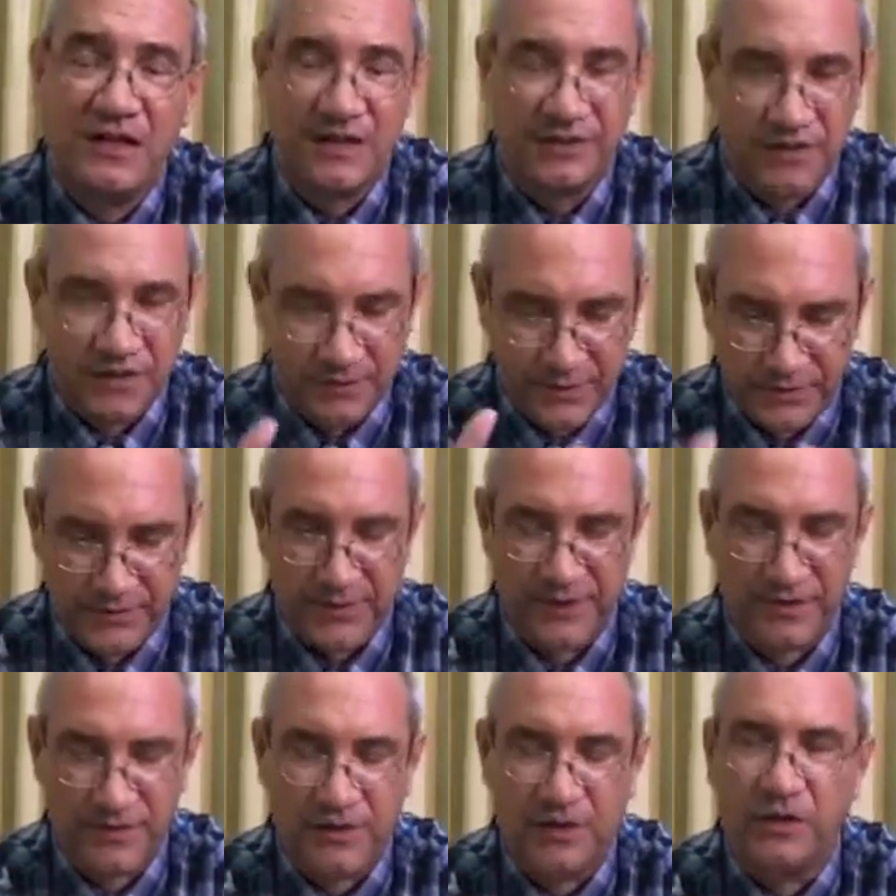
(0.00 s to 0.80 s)
something
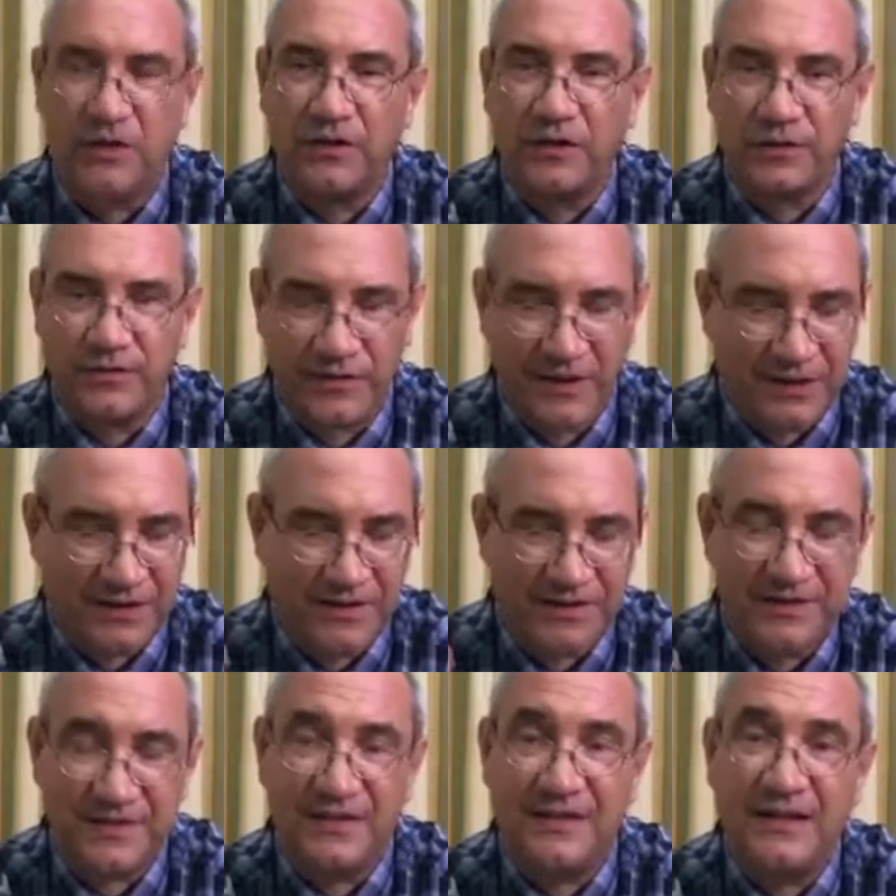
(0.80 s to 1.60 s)
physical we
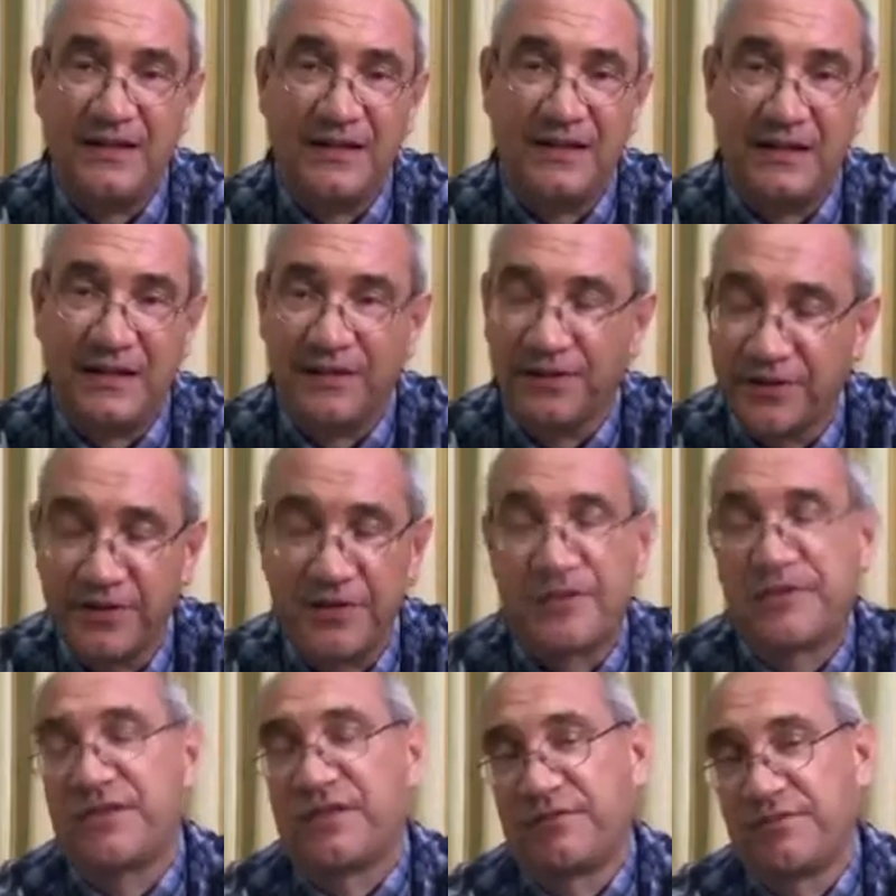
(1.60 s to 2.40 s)
can see and
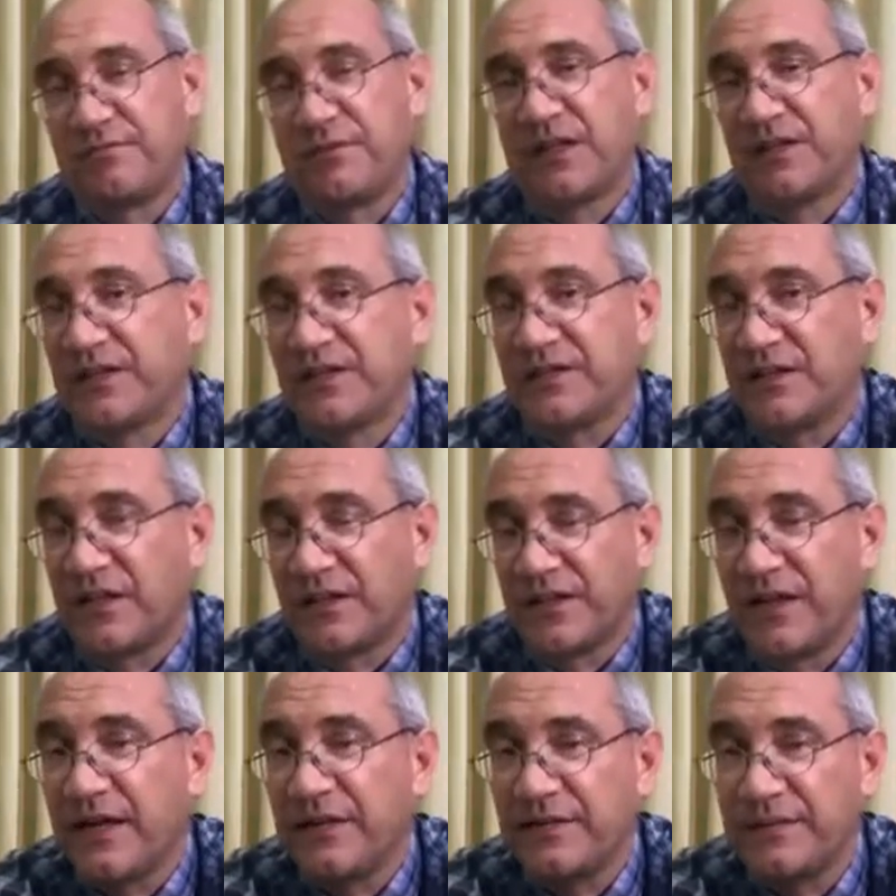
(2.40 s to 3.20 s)
touch and things like
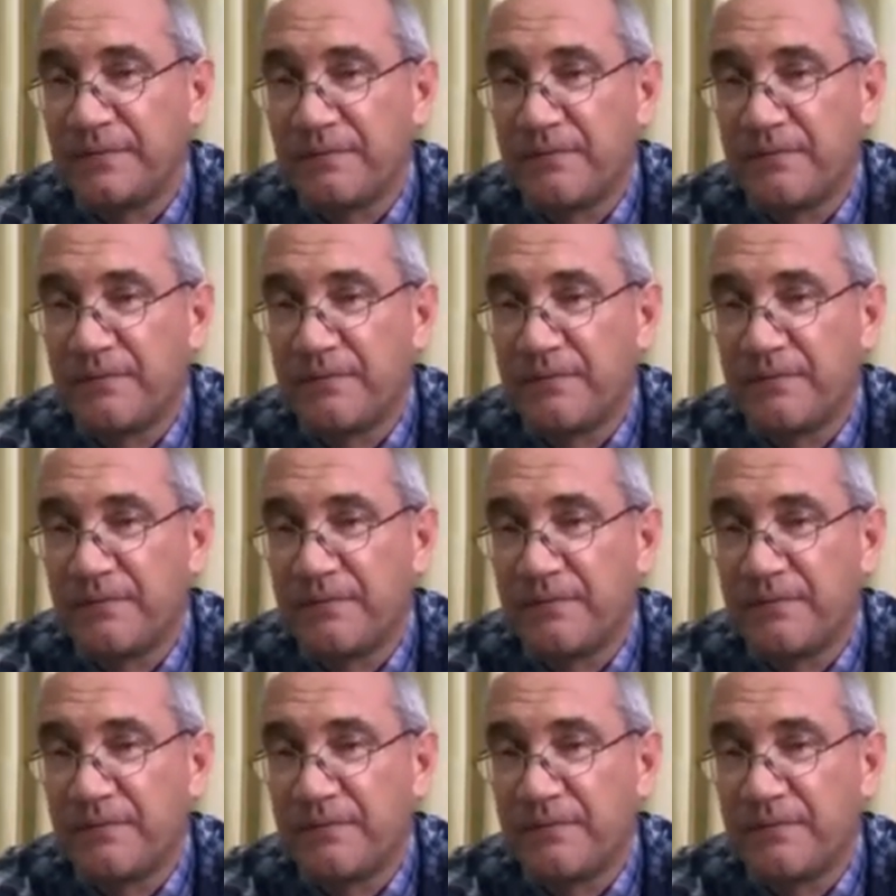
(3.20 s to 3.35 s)
that